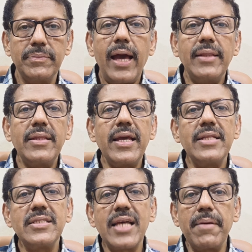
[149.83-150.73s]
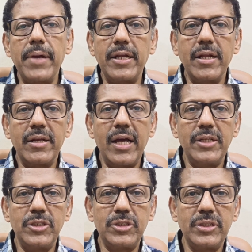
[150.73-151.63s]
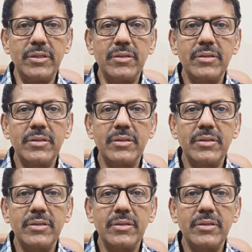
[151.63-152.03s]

and the enzymatic digestion.